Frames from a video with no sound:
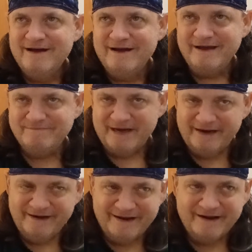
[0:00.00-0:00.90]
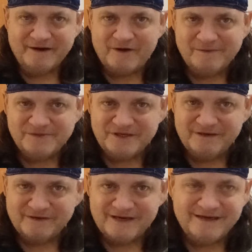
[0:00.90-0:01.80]
embedding and encryption,
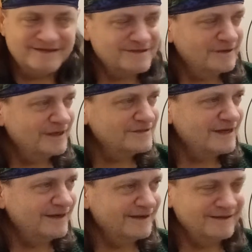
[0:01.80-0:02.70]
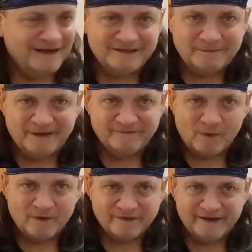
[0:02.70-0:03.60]
okay? So like, it's kind of like the big
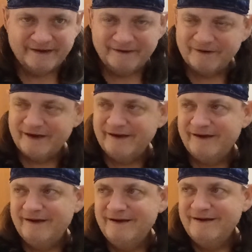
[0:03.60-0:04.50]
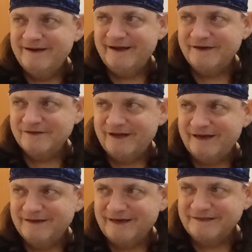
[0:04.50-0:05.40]
four thing, okay? And it's
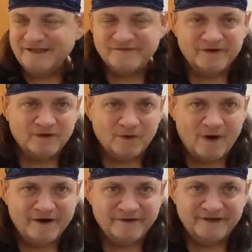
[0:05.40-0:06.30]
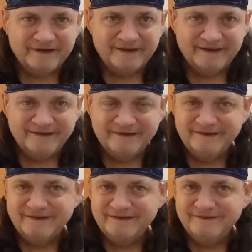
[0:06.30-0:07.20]
like that spherical quadrant,
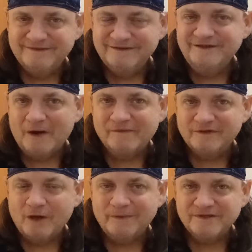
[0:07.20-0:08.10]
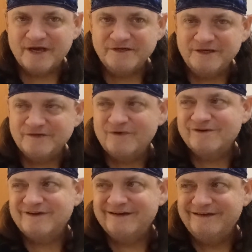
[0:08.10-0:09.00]
of globalization, as far
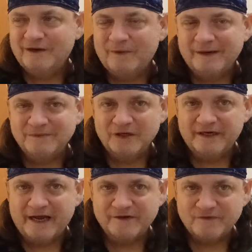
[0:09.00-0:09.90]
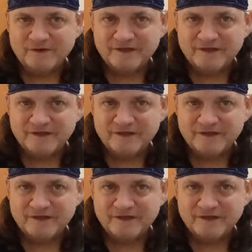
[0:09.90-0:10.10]
as like, what I'm looking at as far as